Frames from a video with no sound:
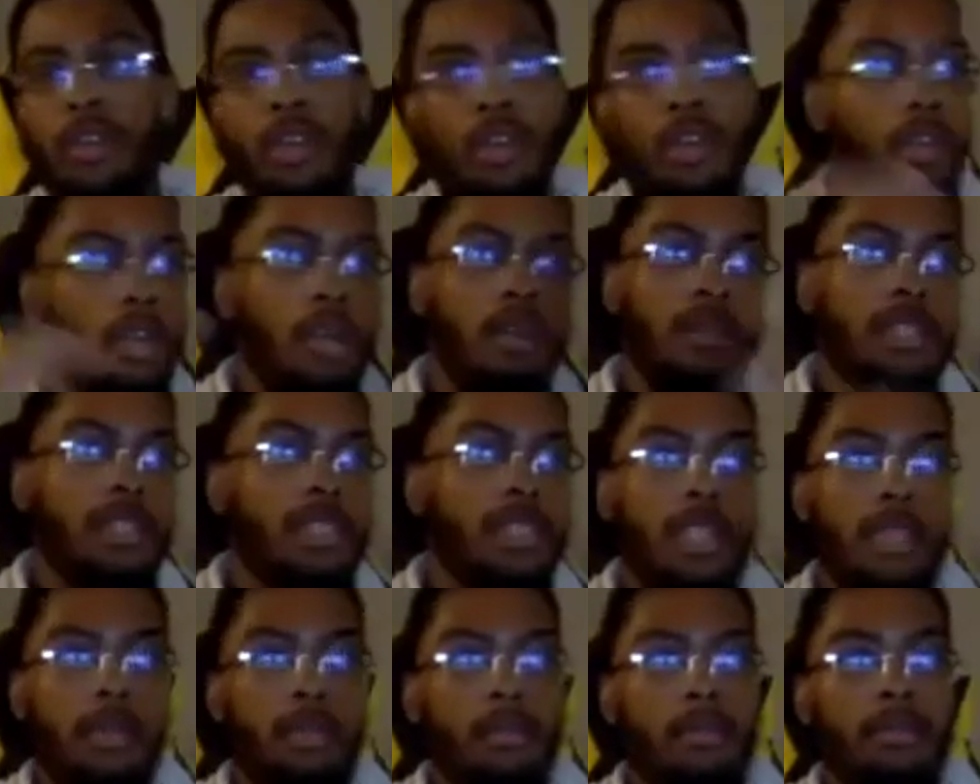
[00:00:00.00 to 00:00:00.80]
another
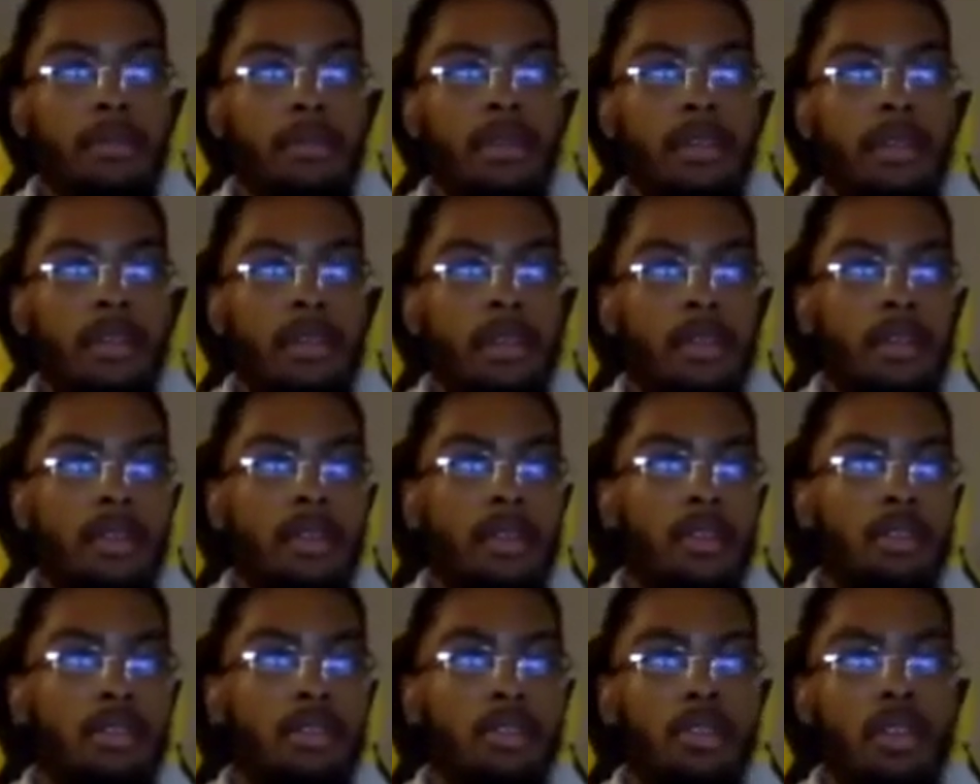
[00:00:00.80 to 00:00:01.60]
team.
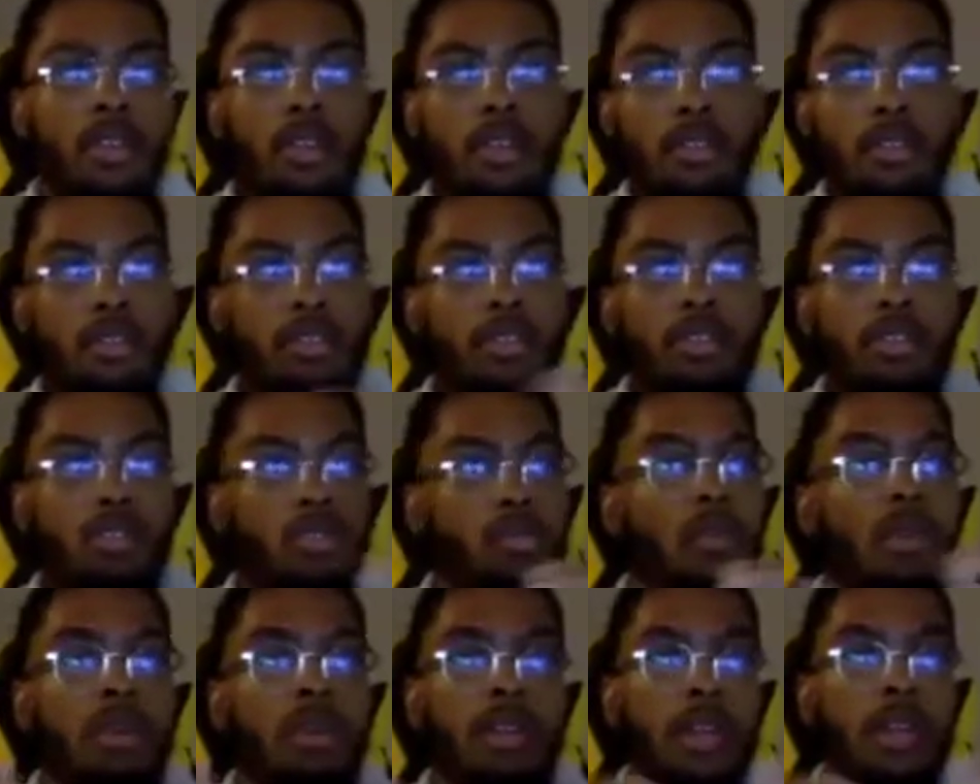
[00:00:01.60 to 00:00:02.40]
The
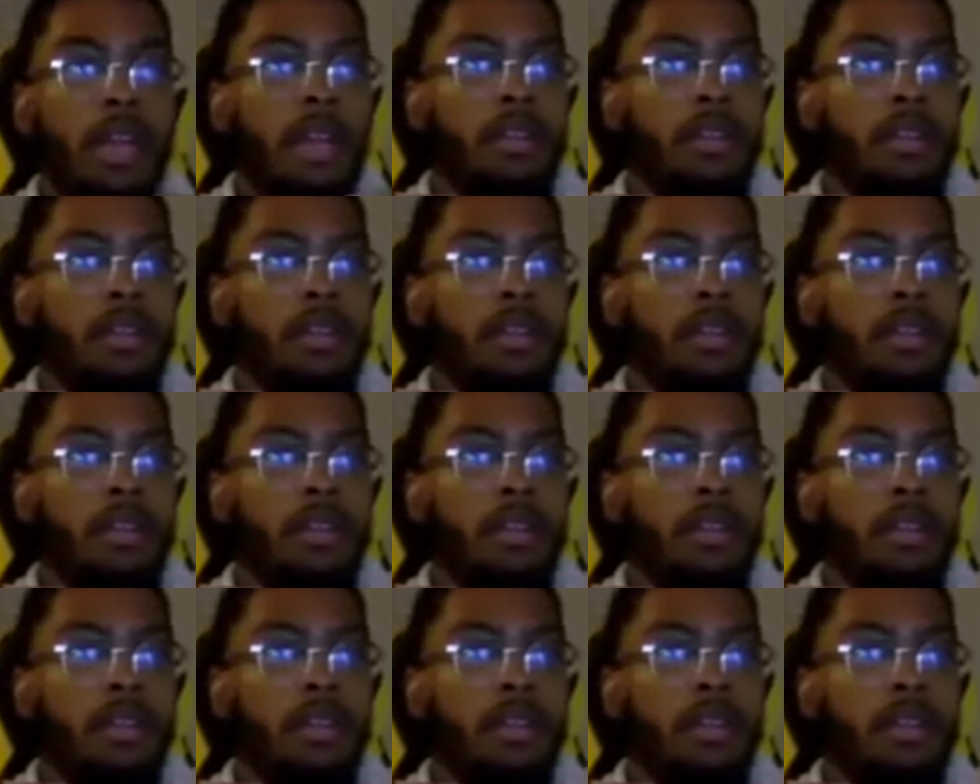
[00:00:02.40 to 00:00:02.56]
two are not,